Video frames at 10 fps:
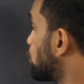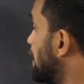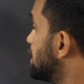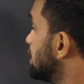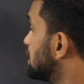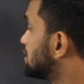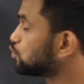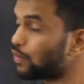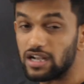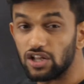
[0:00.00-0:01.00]
20th,
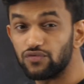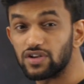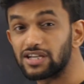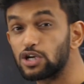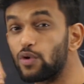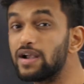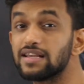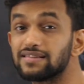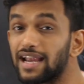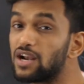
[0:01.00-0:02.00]
21st and
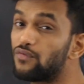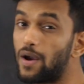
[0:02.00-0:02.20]
22nd